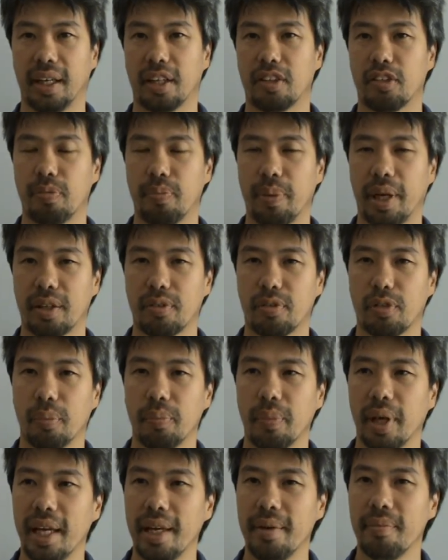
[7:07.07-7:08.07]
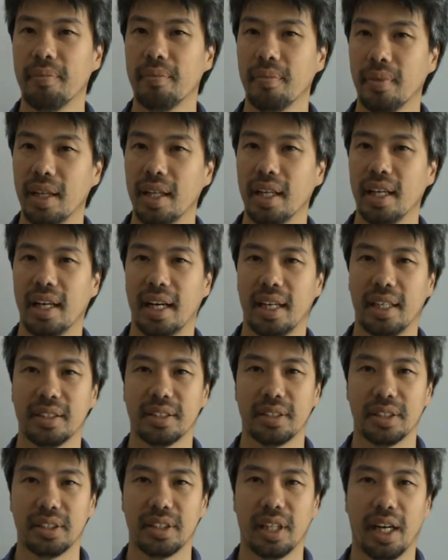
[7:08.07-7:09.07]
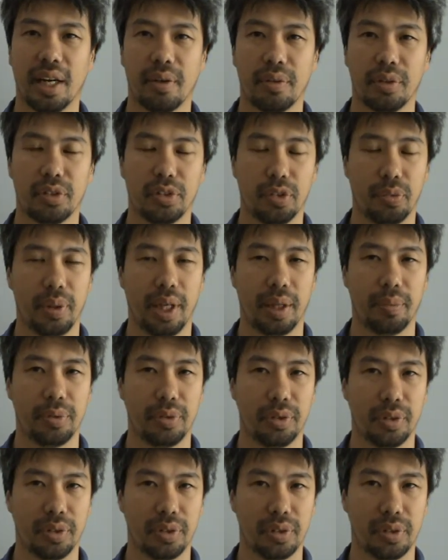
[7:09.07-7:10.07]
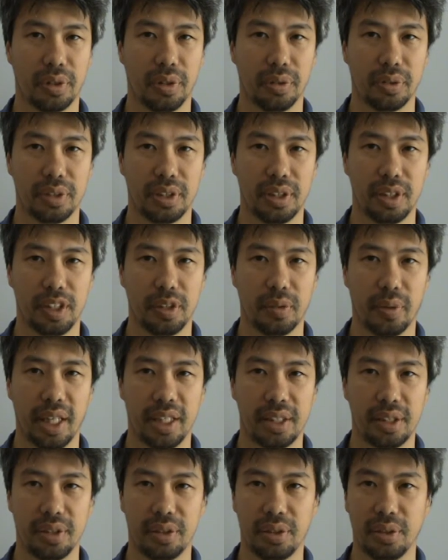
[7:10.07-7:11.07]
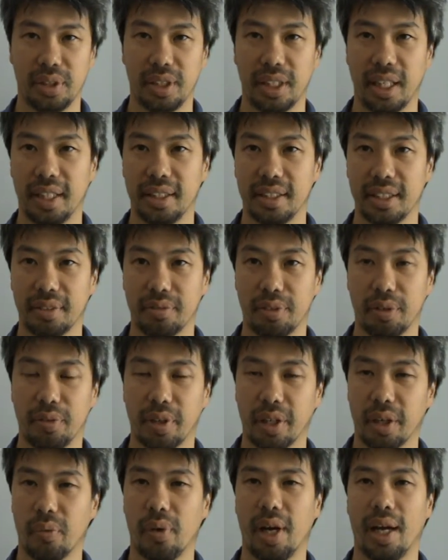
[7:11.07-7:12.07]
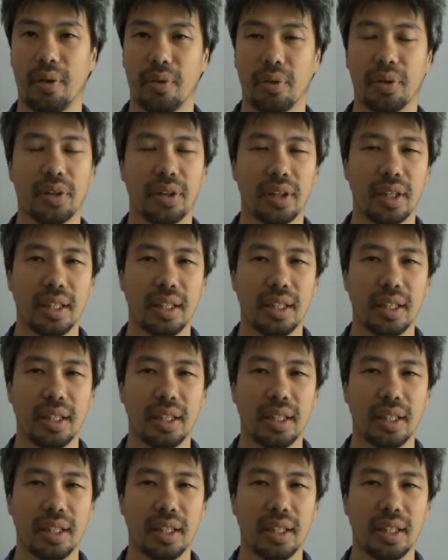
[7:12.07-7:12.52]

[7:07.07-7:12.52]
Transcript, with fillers: expect from him as a tyrant to be able to control the situation, to change everything around.